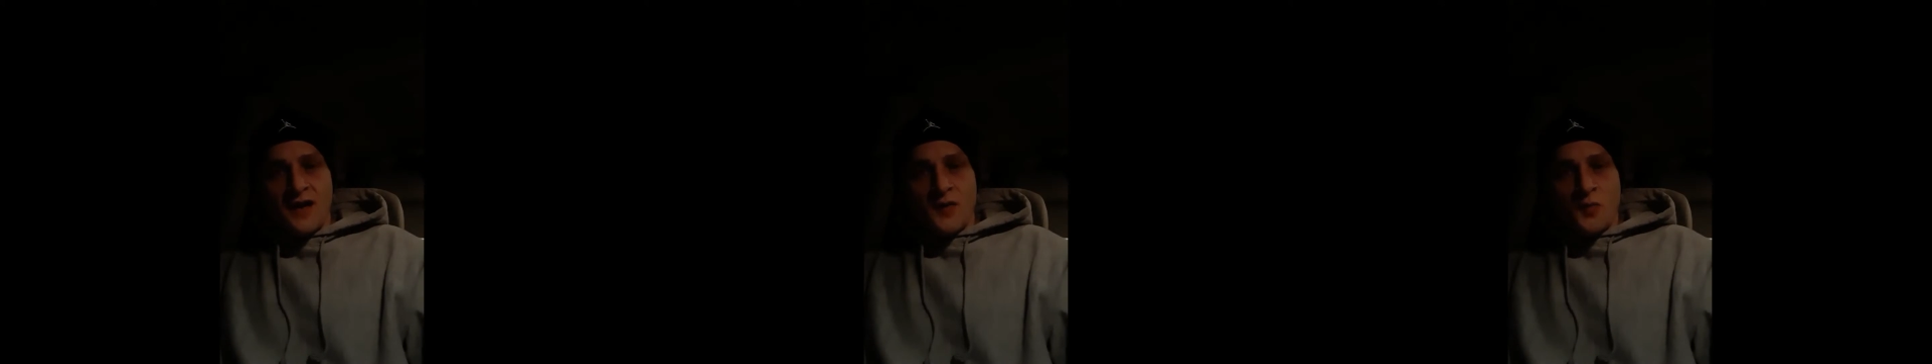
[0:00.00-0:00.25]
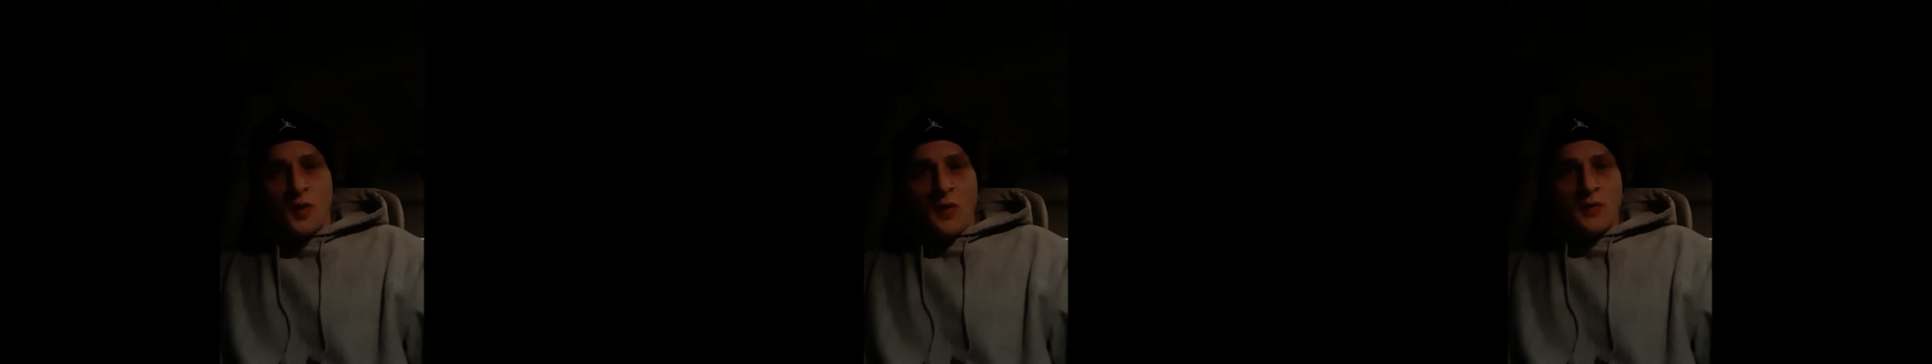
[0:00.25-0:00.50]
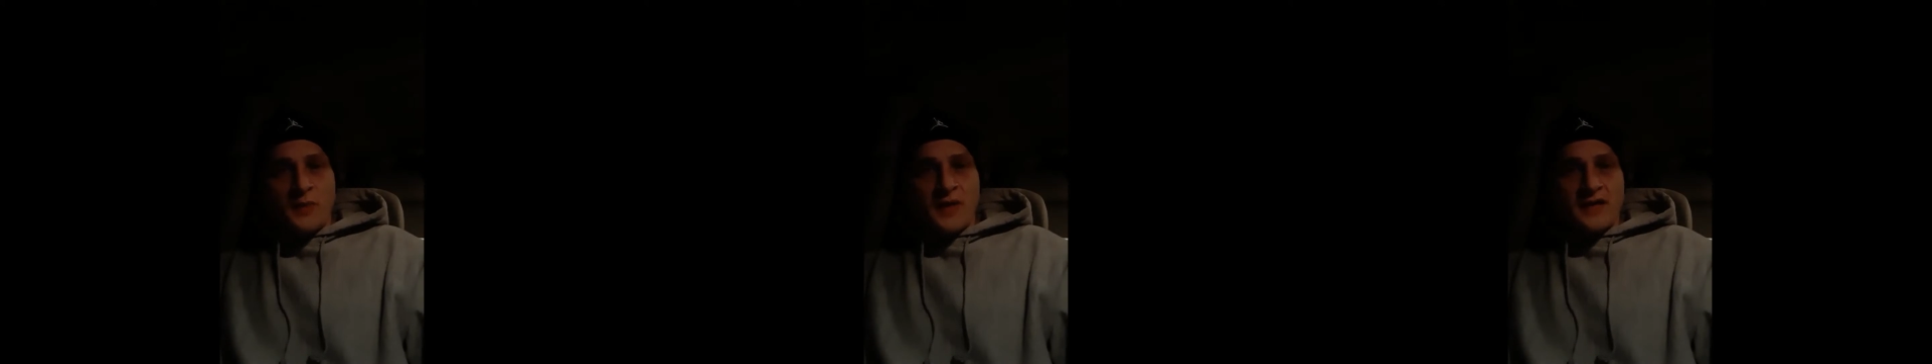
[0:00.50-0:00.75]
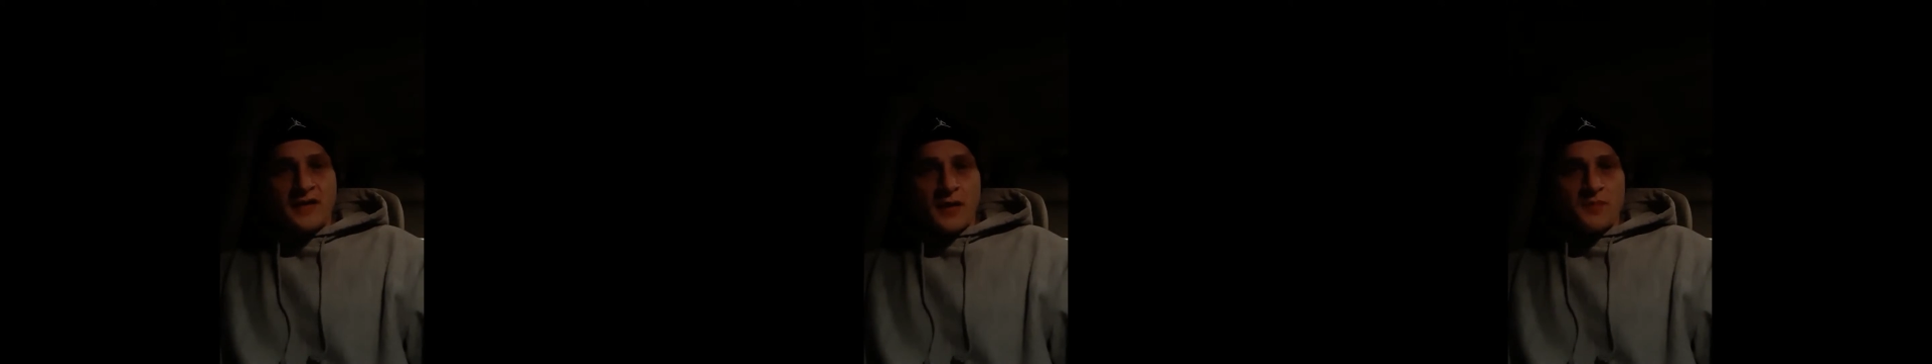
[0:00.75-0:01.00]
what we
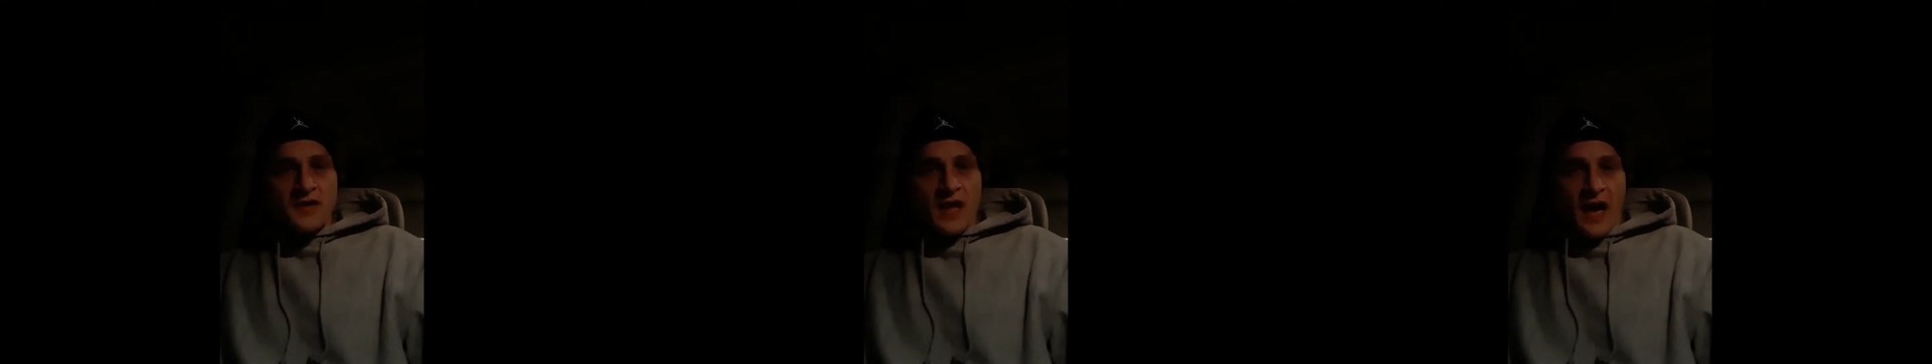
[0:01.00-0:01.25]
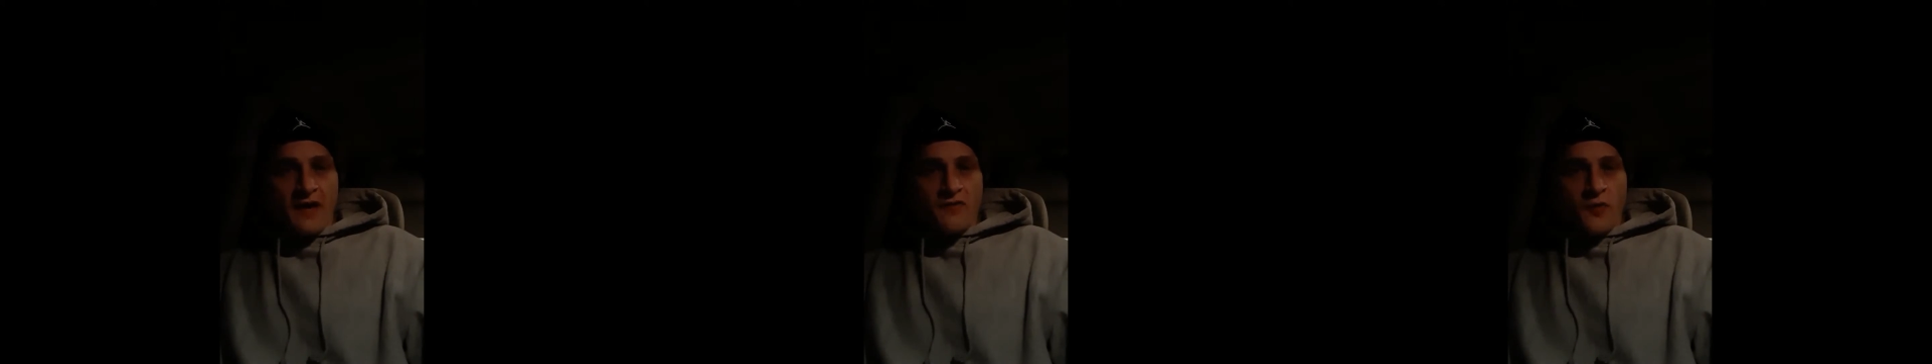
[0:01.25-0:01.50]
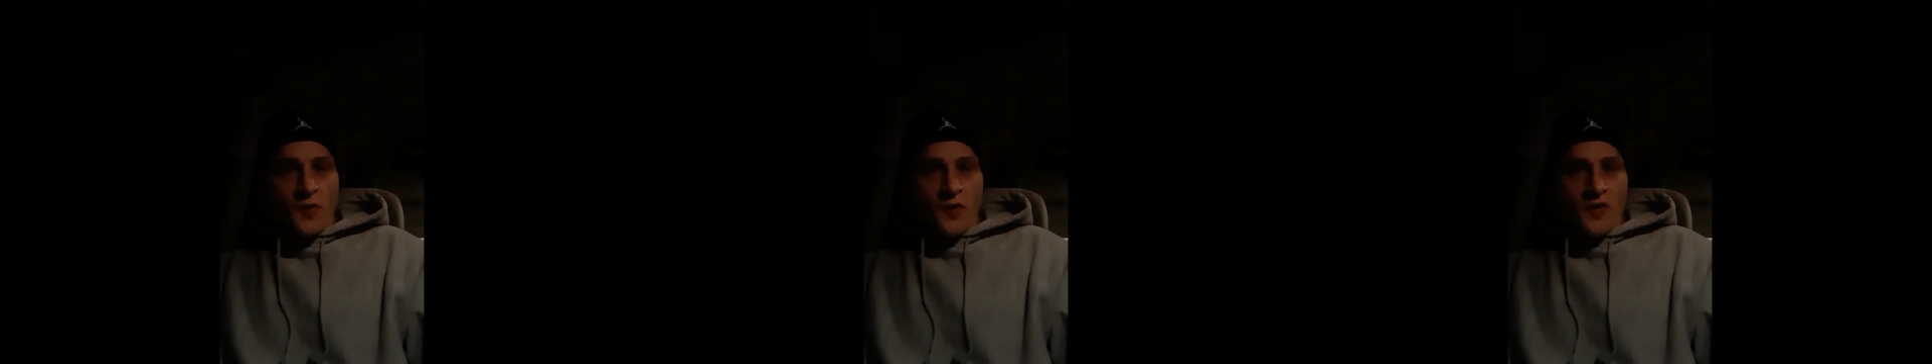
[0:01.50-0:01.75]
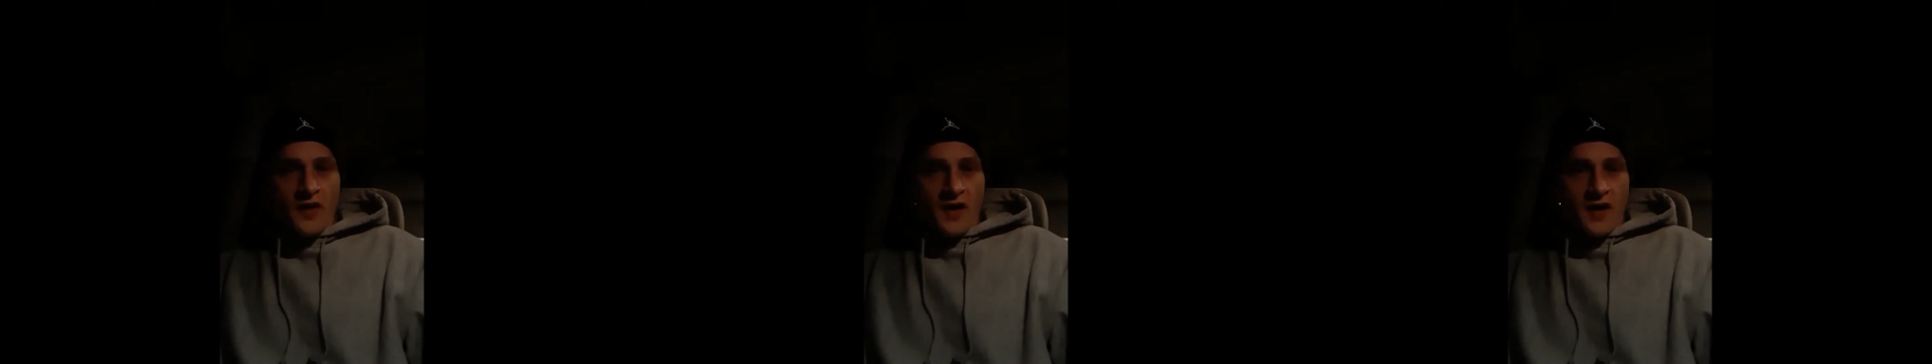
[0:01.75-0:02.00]
picked up tonight for
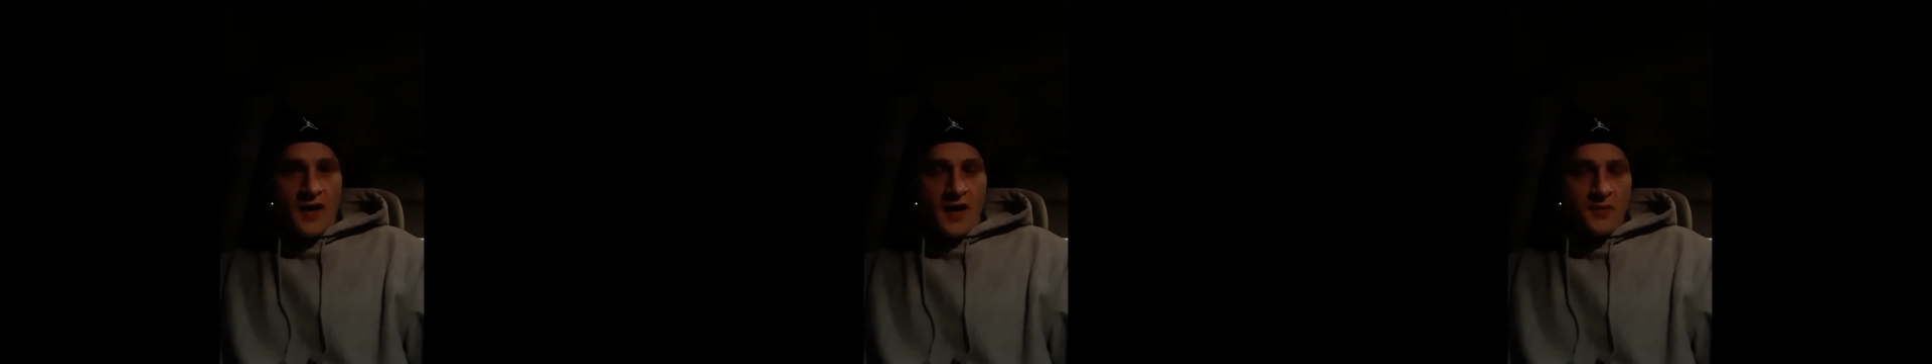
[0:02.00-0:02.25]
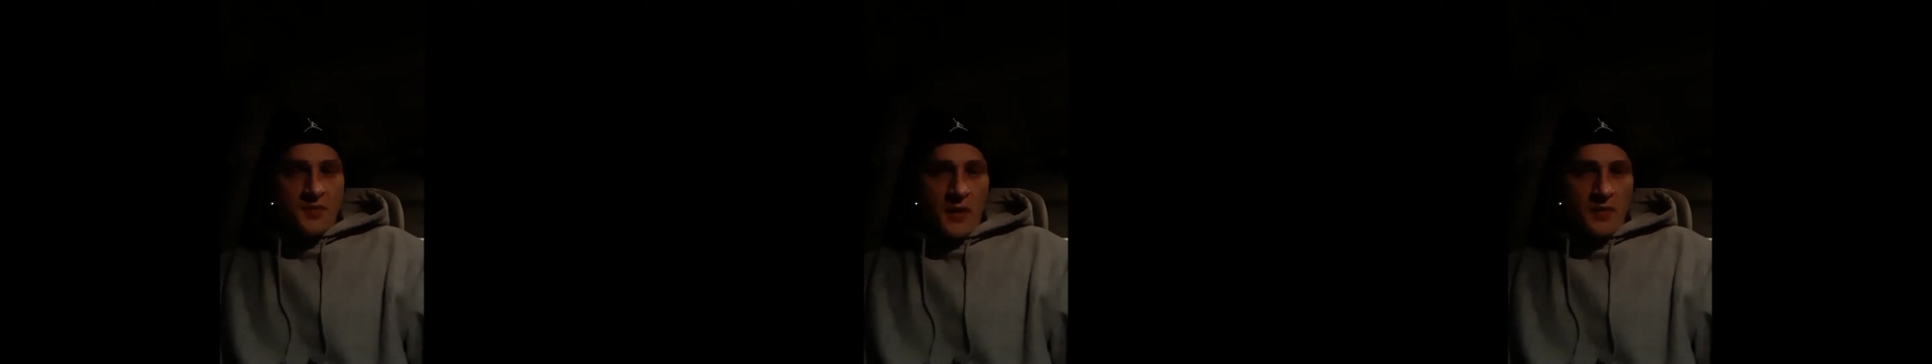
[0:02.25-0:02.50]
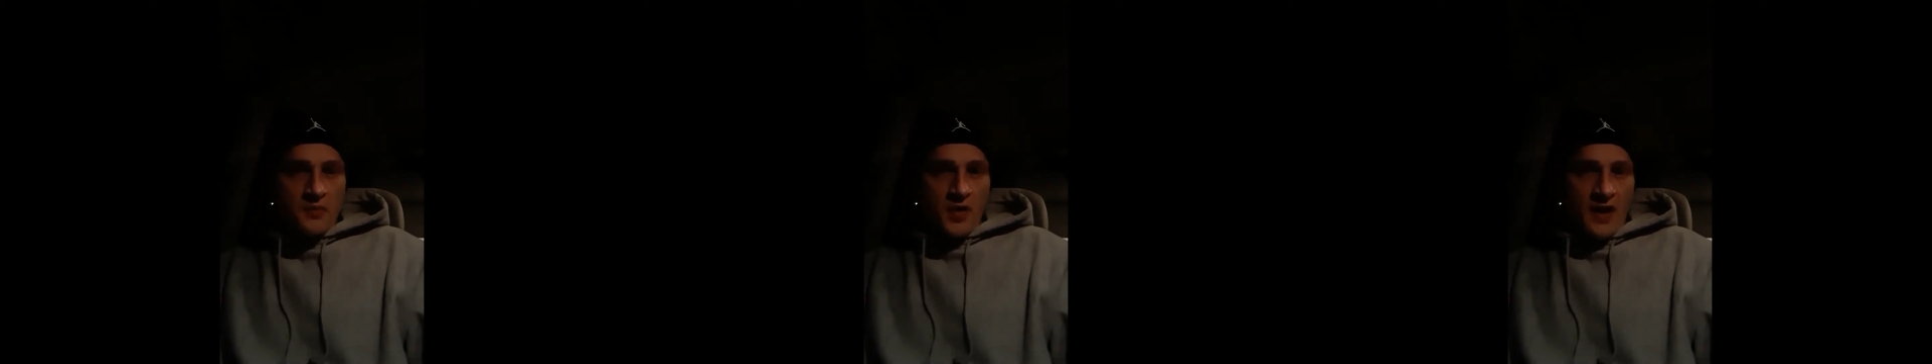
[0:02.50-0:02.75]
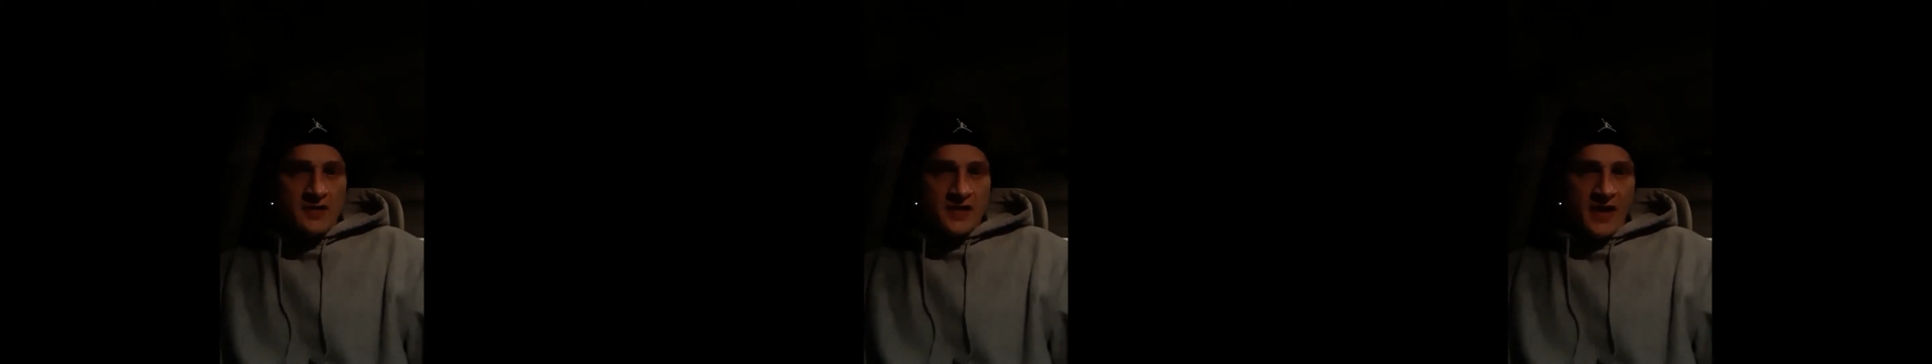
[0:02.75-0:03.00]
the upcoming
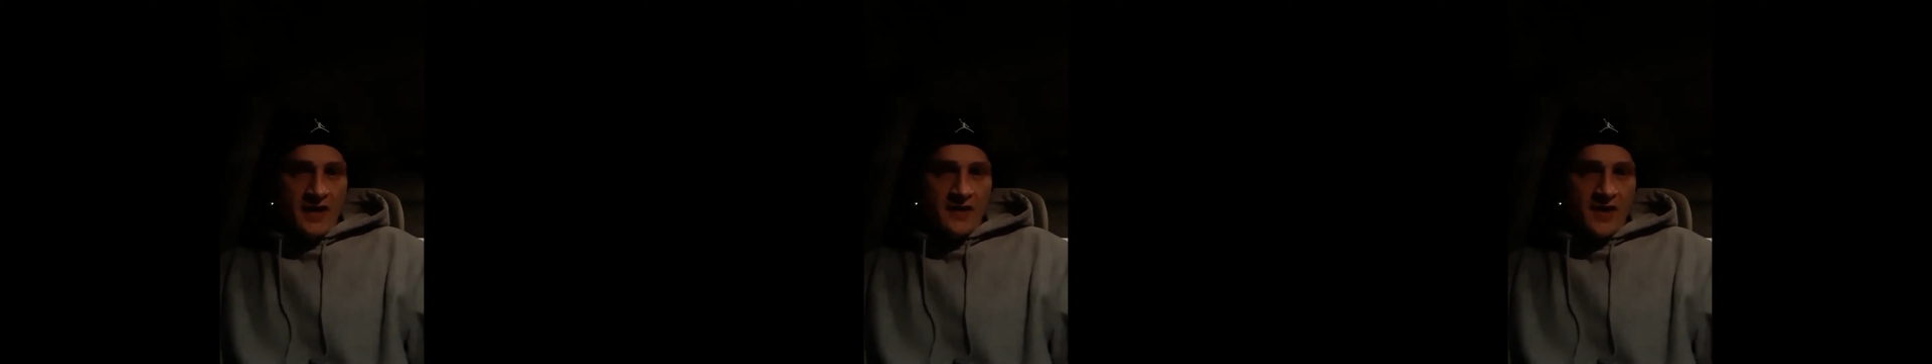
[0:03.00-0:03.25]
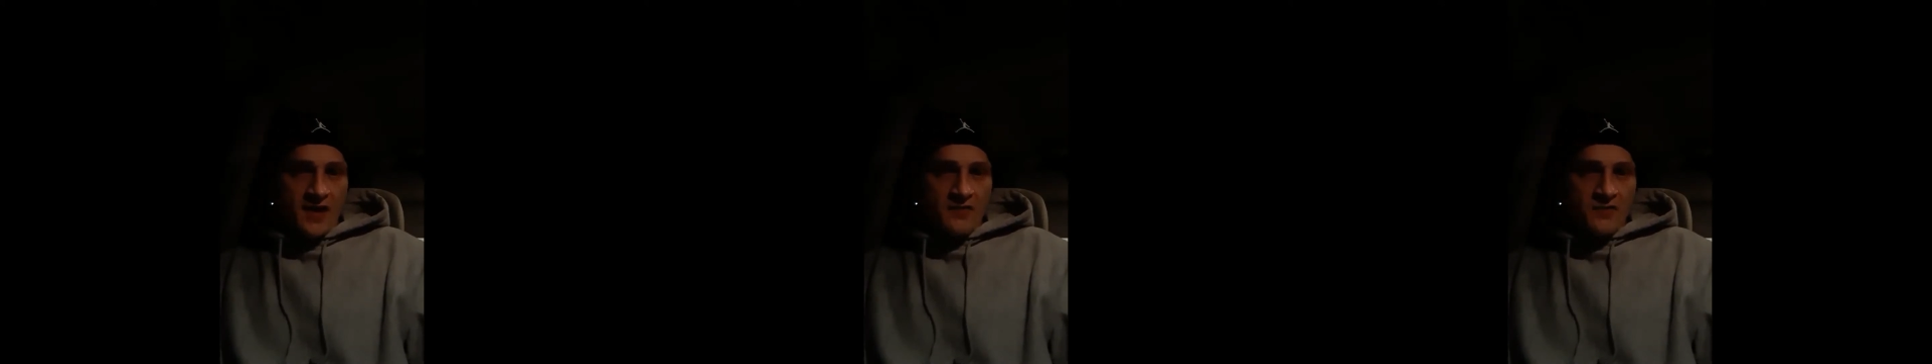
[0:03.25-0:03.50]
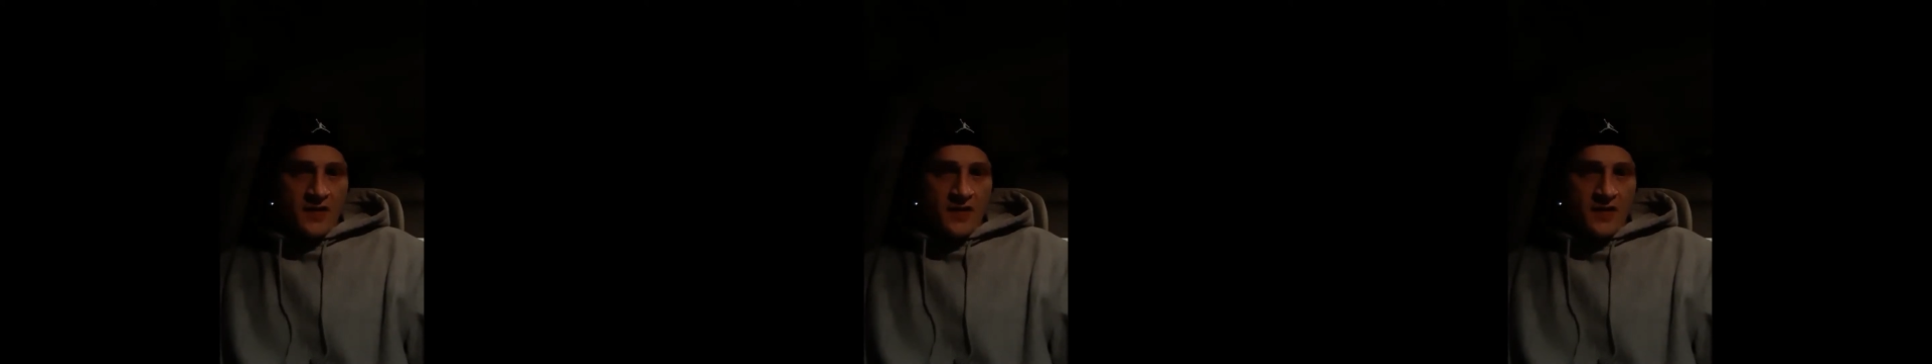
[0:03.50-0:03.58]
project of